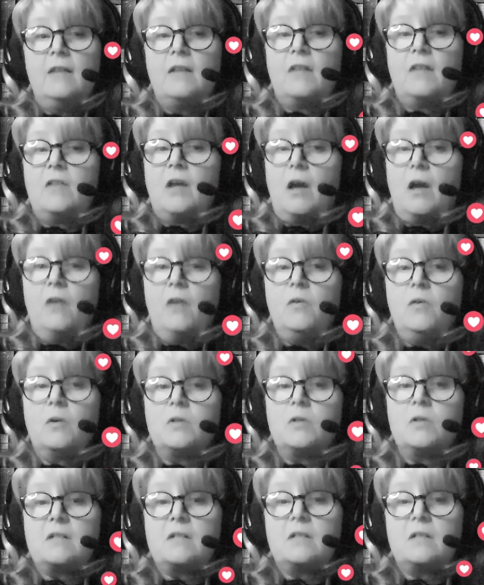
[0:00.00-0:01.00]
that the
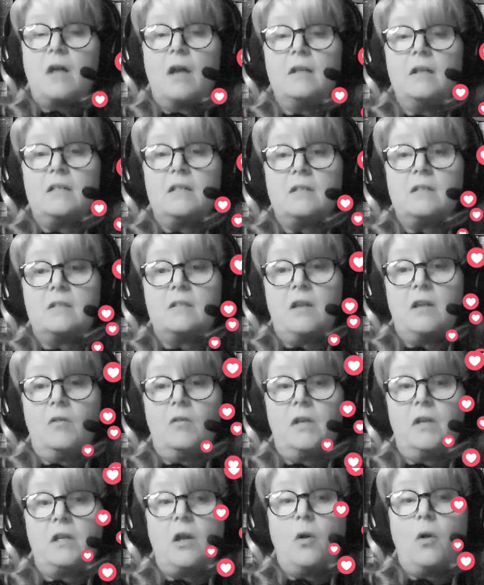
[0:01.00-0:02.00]
other does not
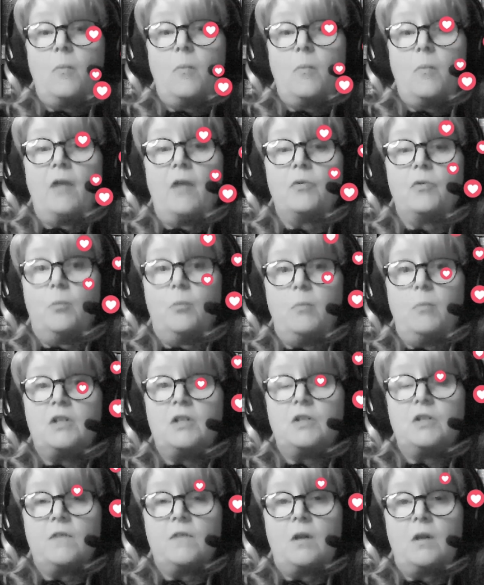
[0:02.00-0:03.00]
necessarily know about through
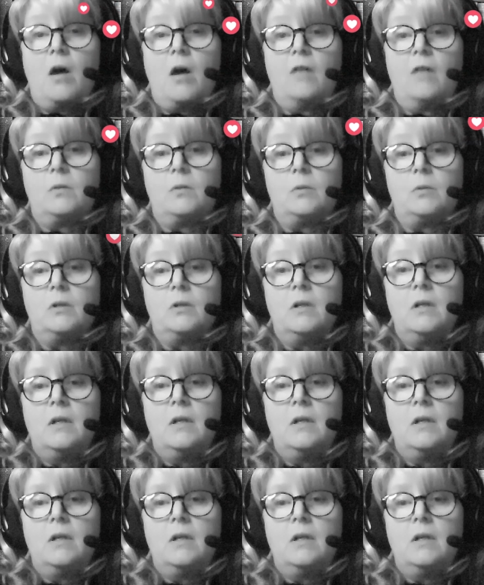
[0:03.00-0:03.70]
much of the novel.